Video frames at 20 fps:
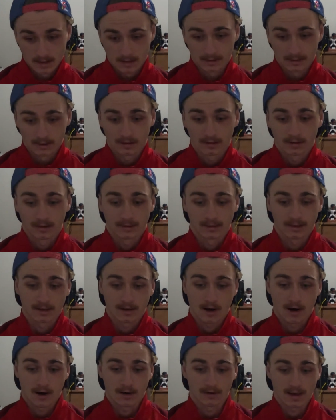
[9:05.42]
this is a
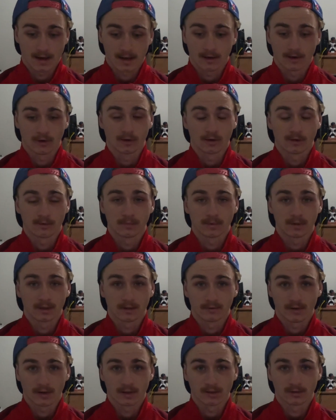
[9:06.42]
car that could be
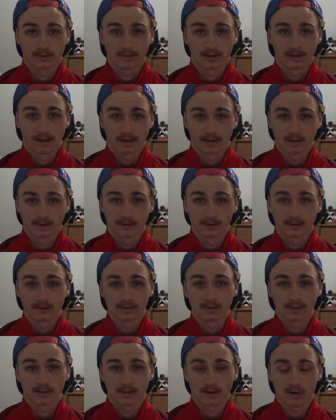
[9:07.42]
in victory lane
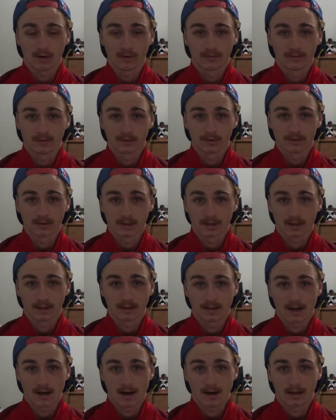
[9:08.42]
too, and hopefully the
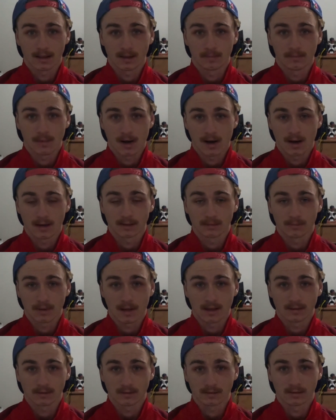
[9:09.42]
Terry Labonte
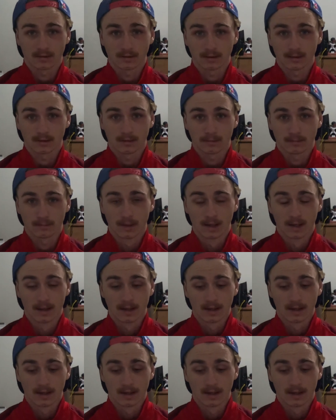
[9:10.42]
paint scheme